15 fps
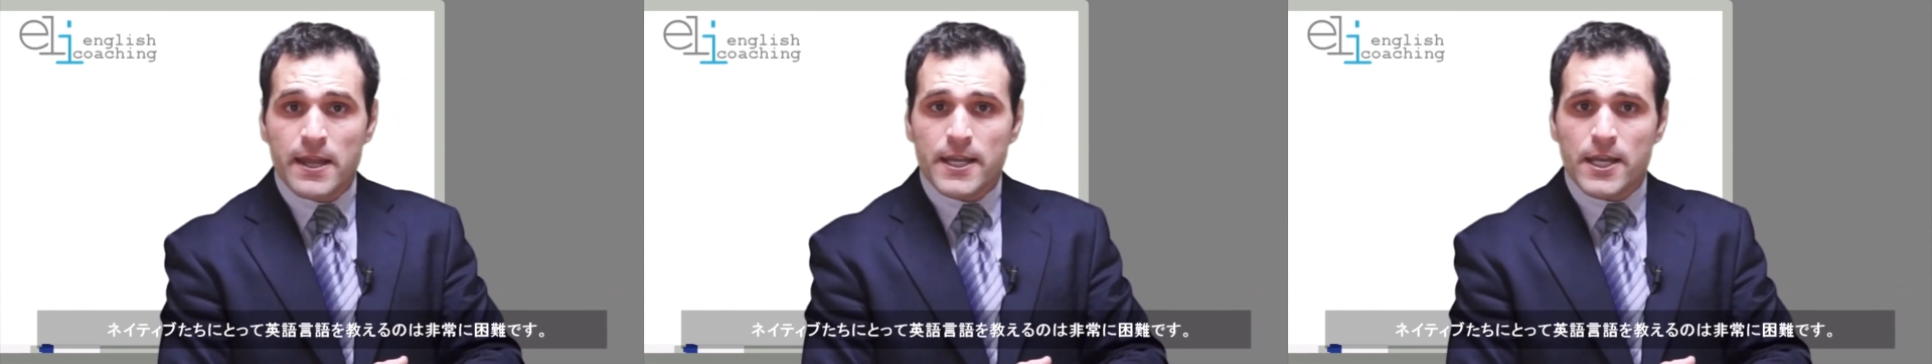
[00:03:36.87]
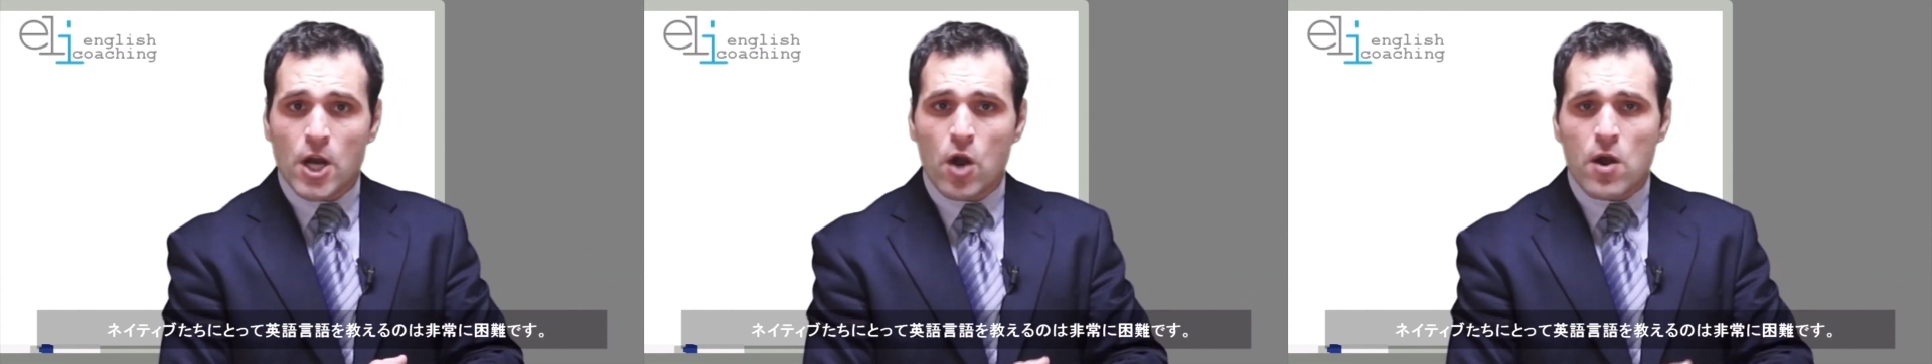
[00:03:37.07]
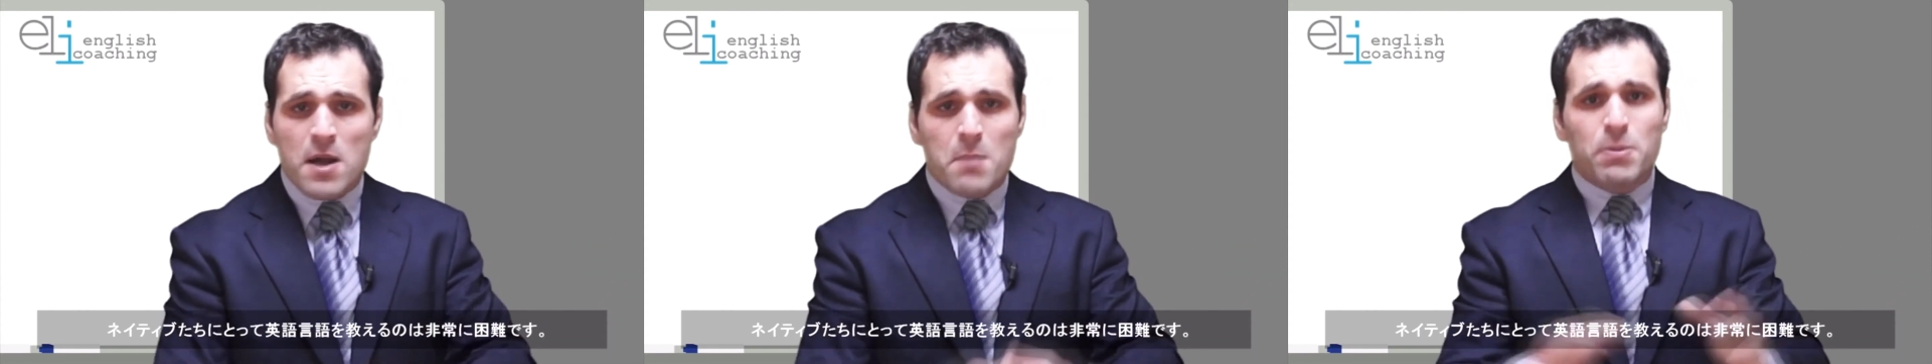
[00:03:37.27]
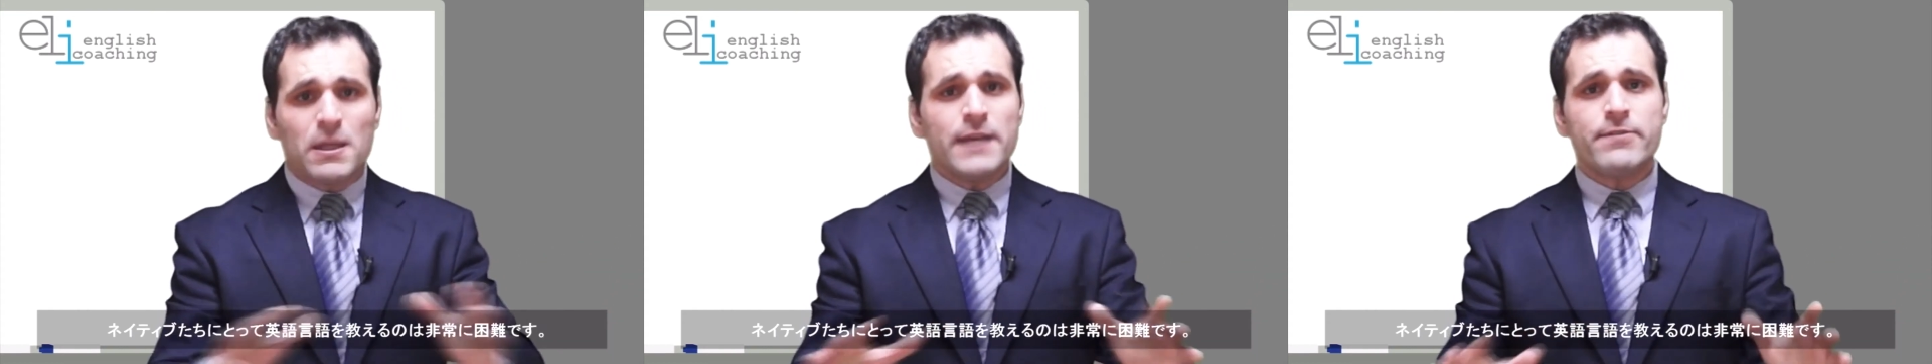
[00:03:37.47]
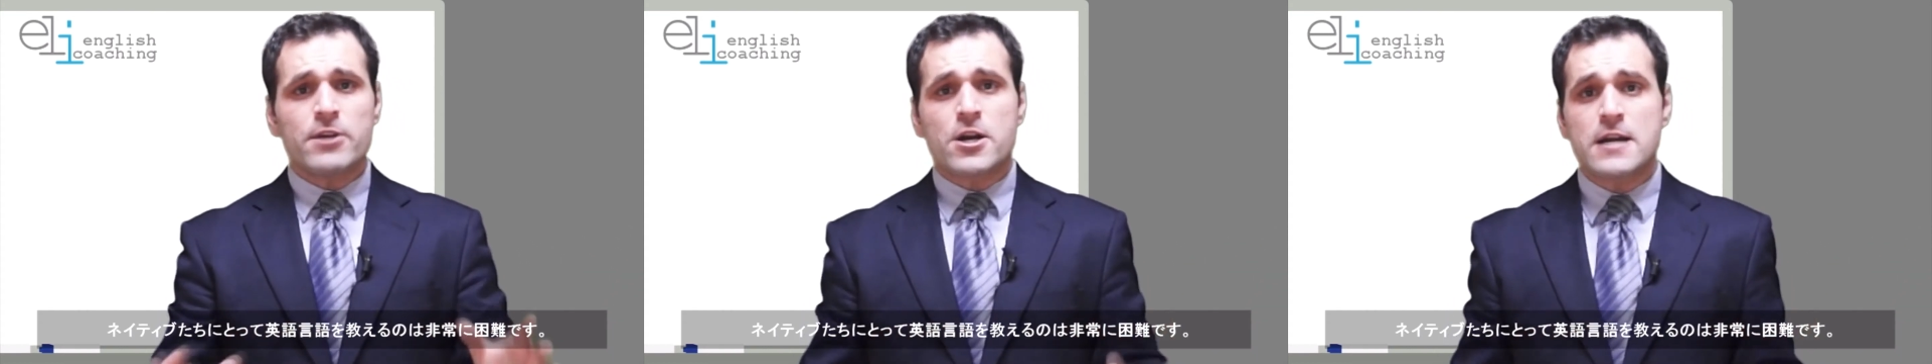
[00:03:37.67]
You know,
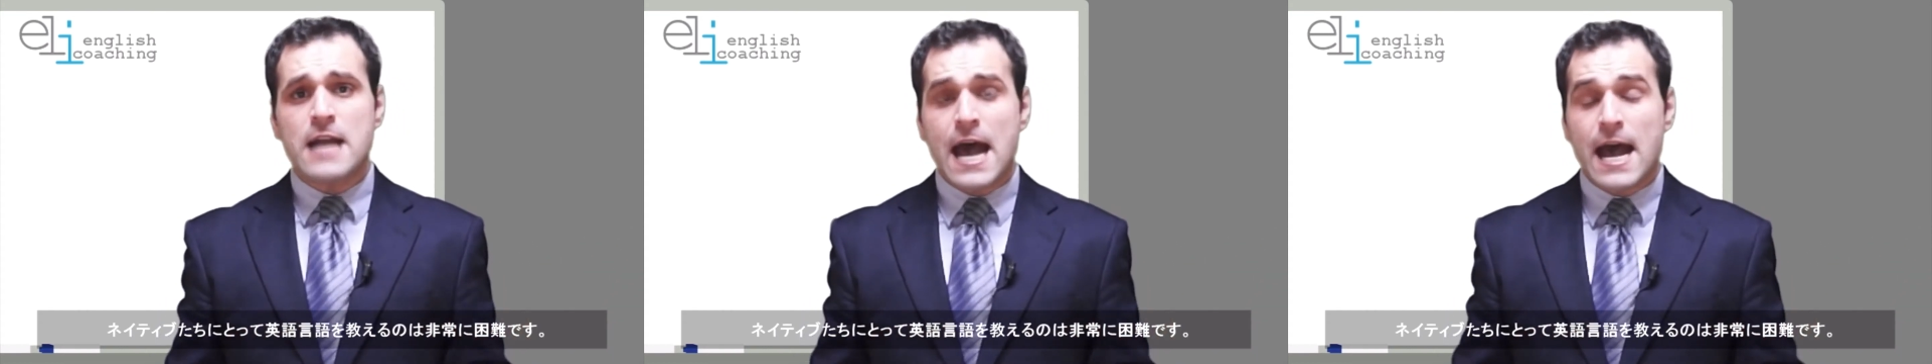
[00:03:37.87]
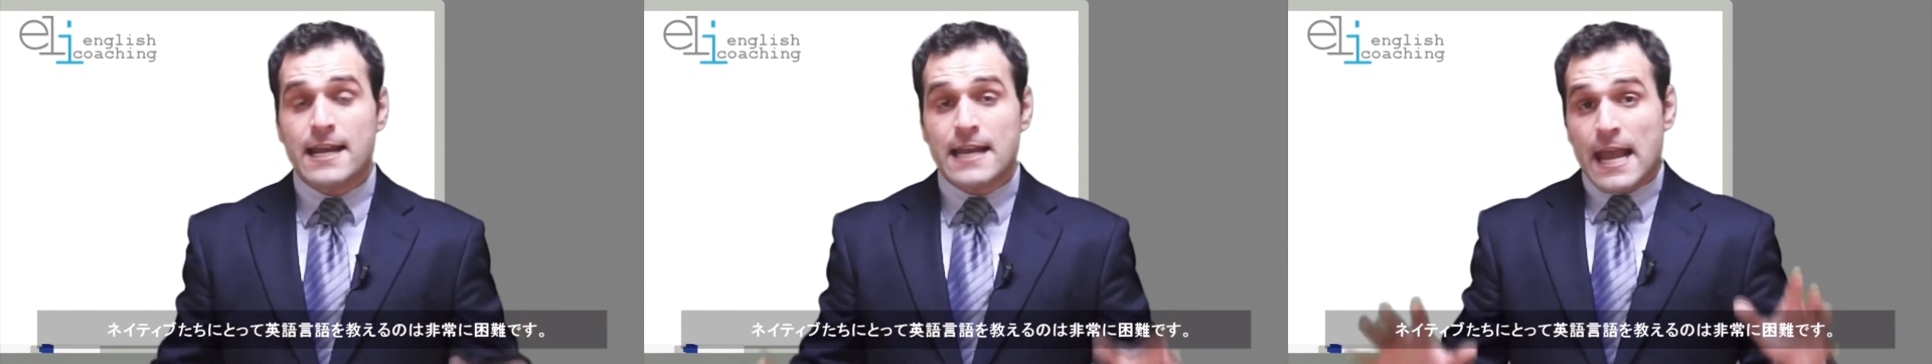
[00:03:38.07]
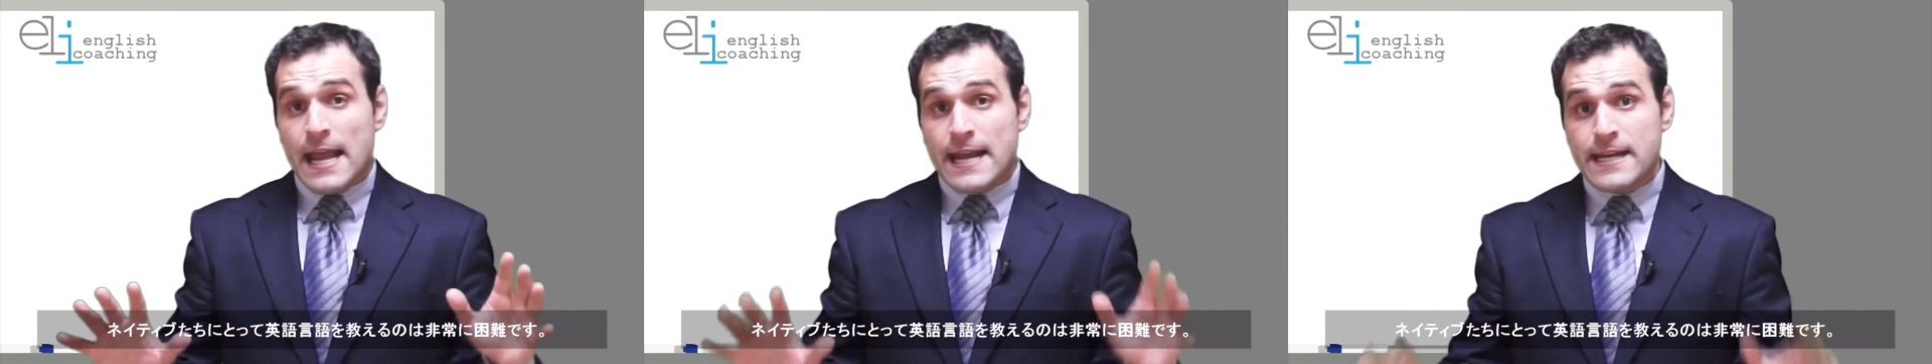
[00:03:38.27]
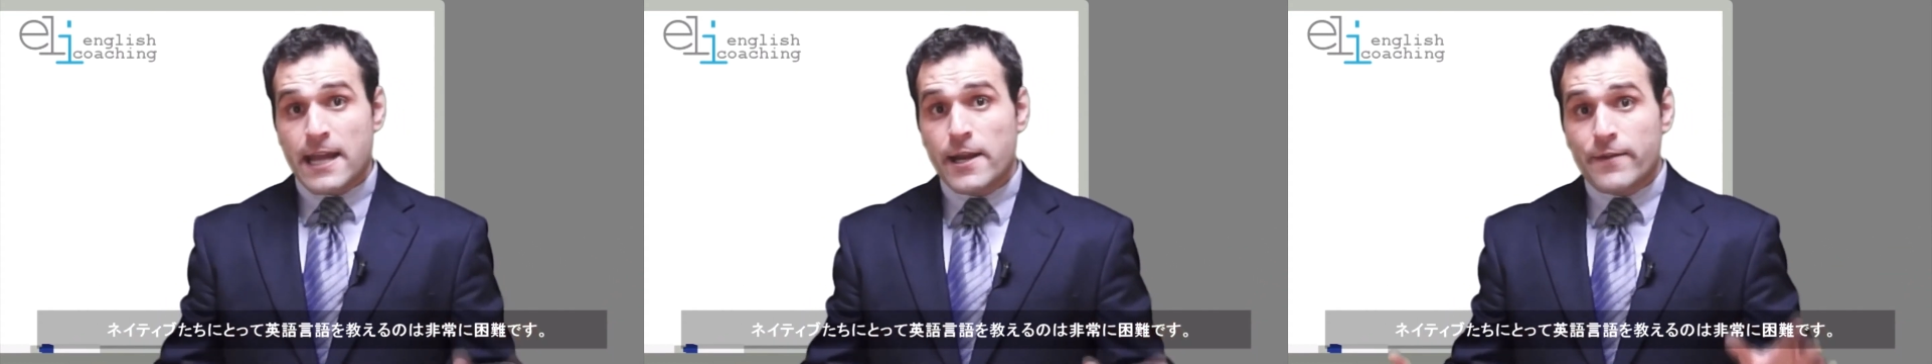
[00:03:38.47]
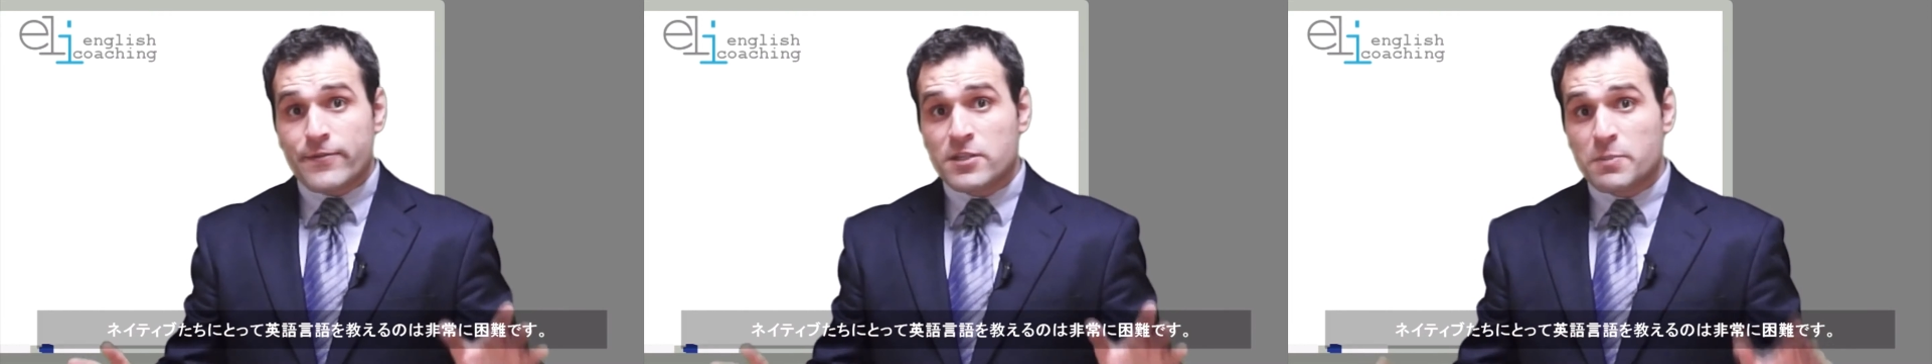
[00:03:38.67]
believe it or not,
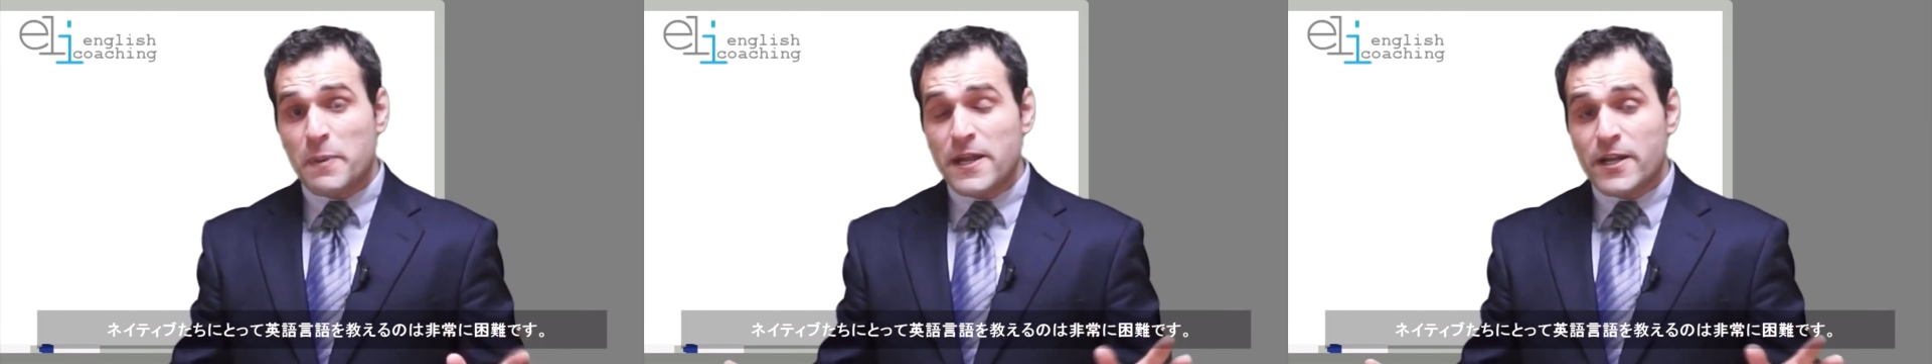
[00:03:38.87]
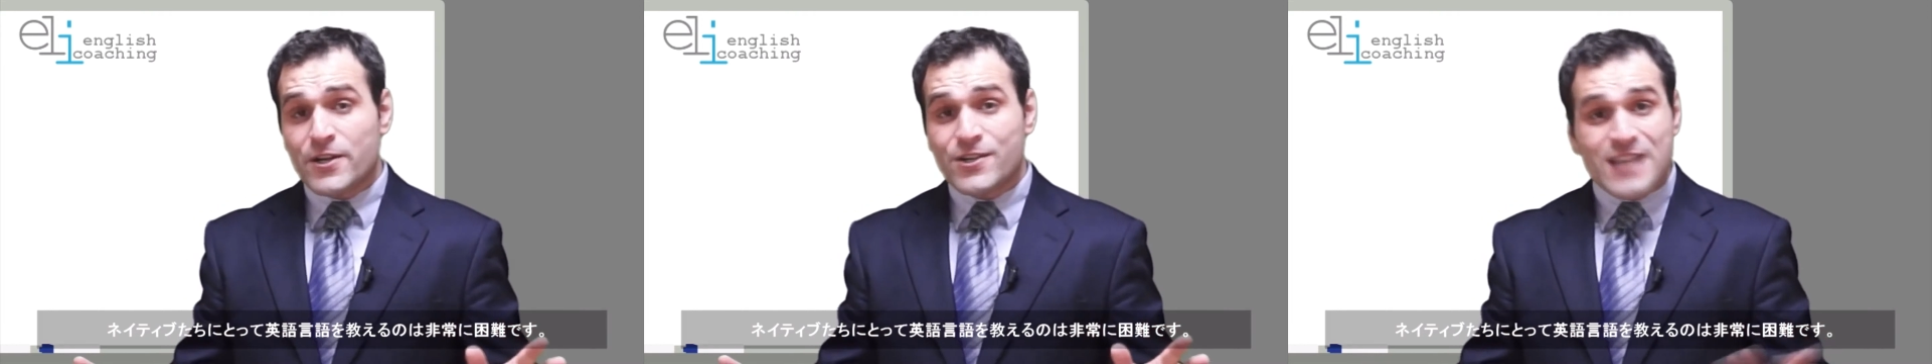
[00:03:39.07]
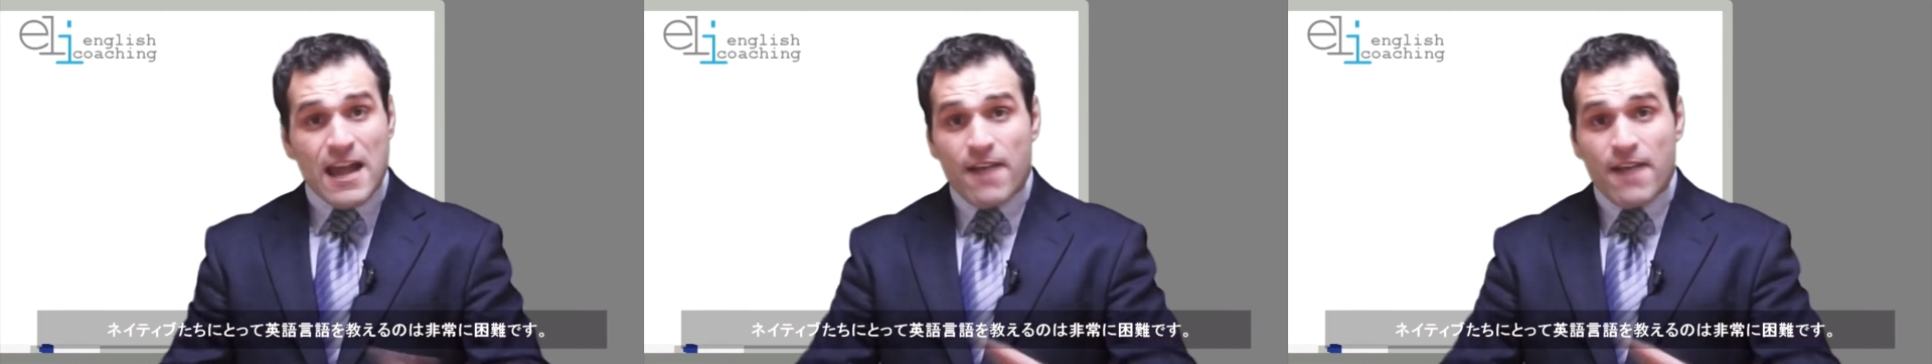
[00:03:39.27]
native speakers